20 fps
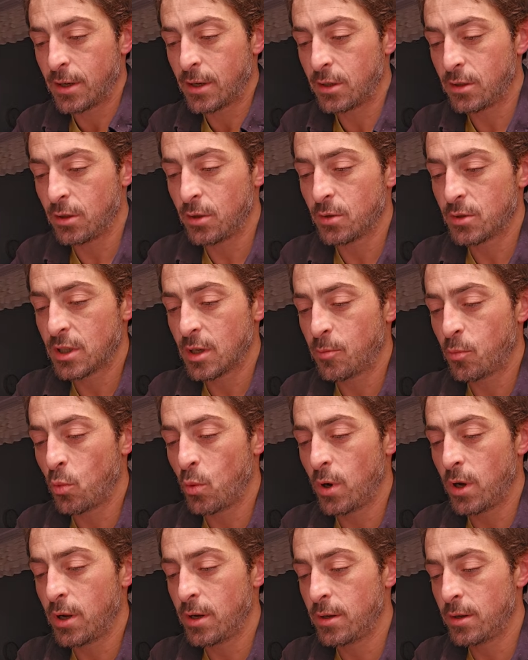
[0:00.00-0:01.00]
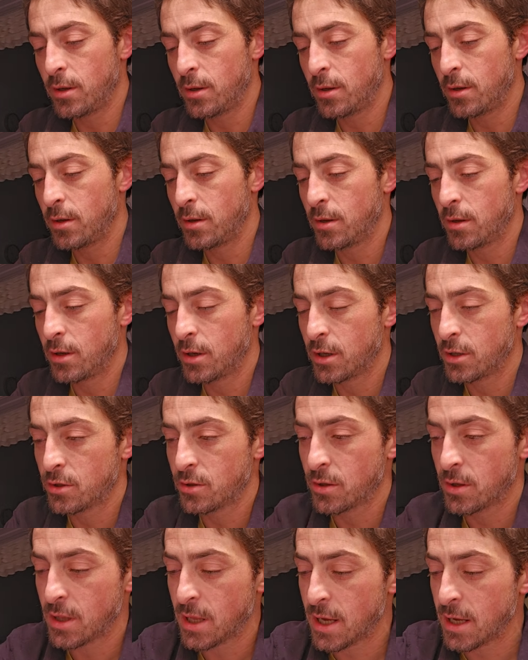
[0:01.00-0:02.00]
Close up
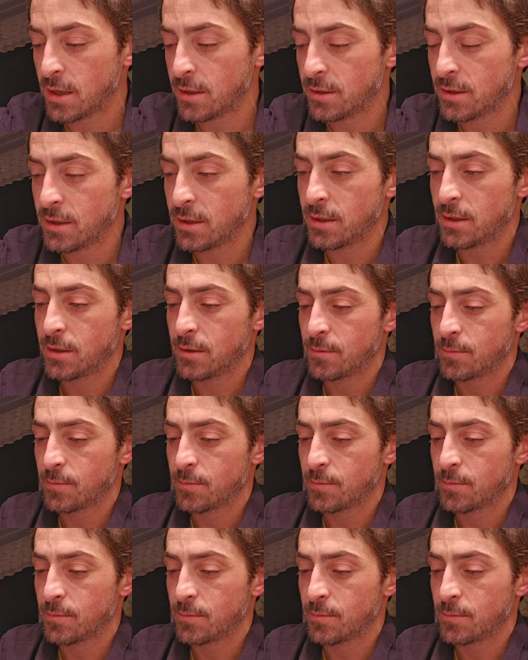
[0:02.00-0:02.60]
100,000.